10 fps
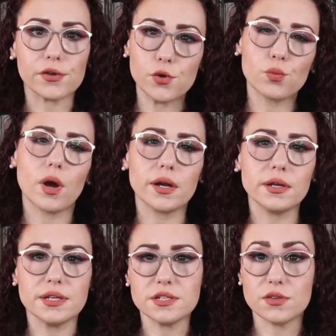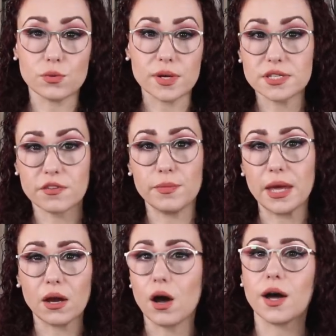you run into the risk of
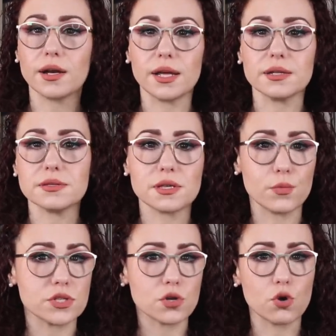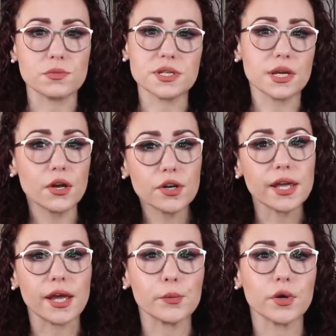being caught on someone's home security
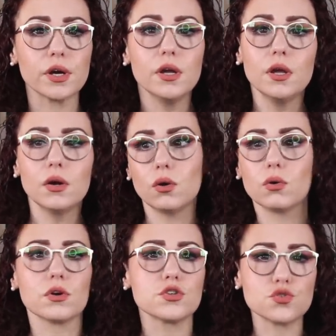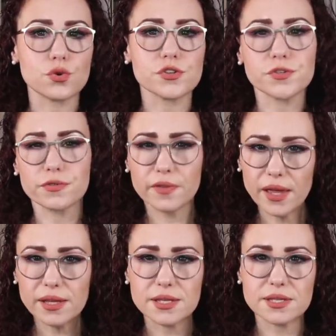camera or a store
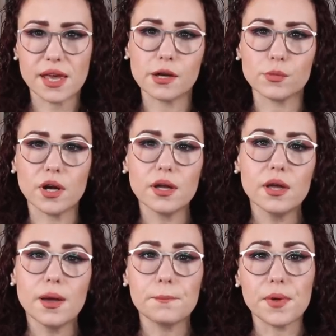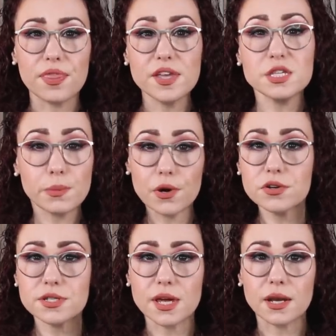surveillance camera. But this
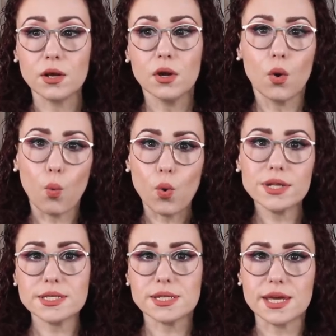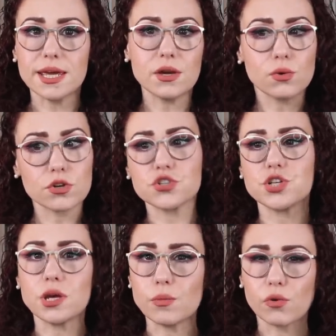person once he or
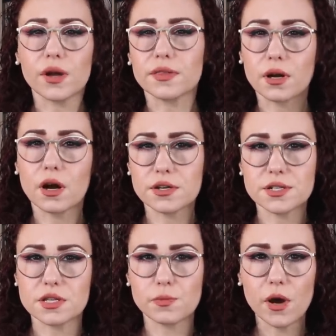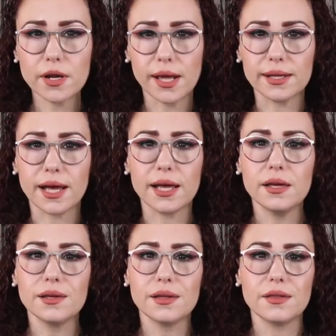she brought the car to this parking lot
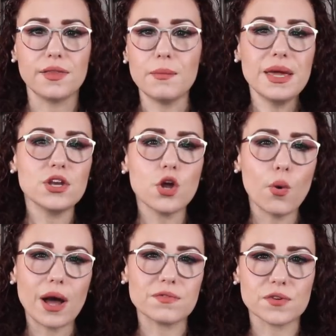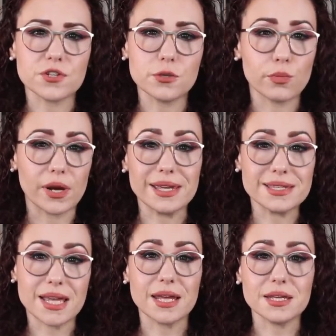they made no effort to bring
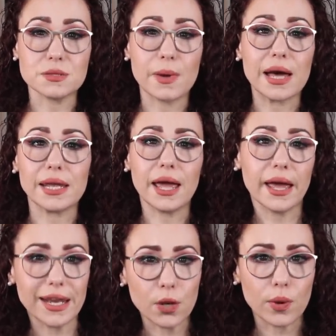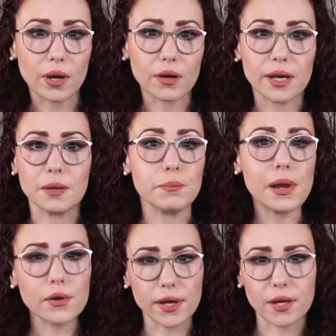Sandy's body anywhere and
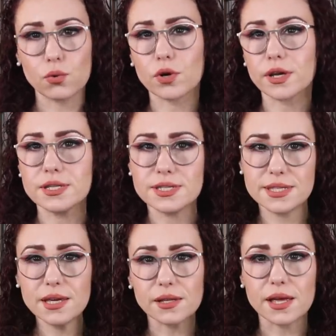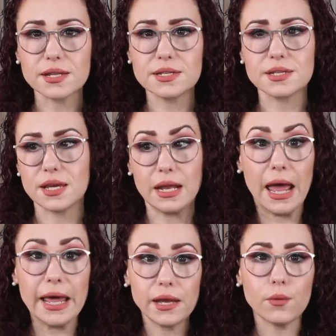bury it or conceal it in
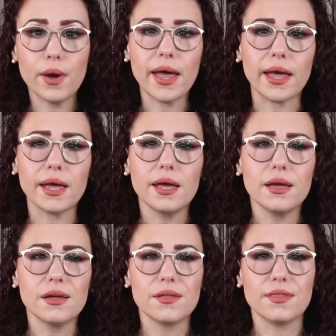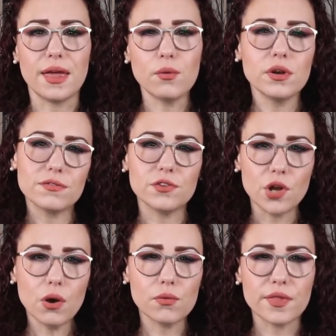any way. They would have
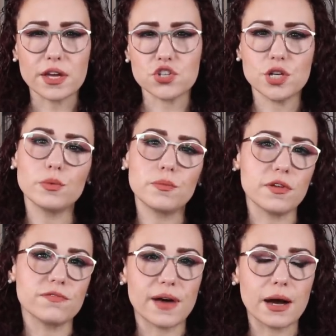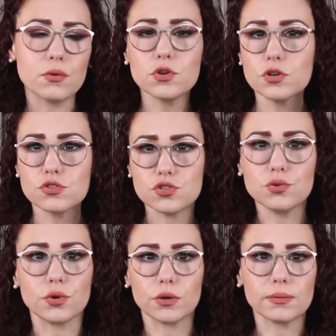known that she would be found
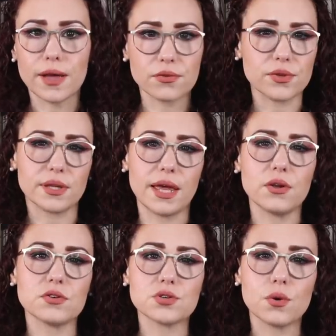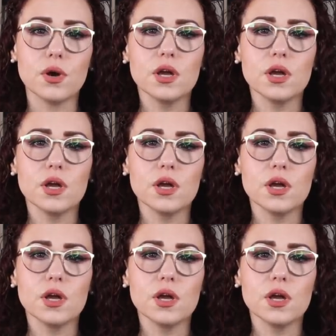sooner rather than later. So,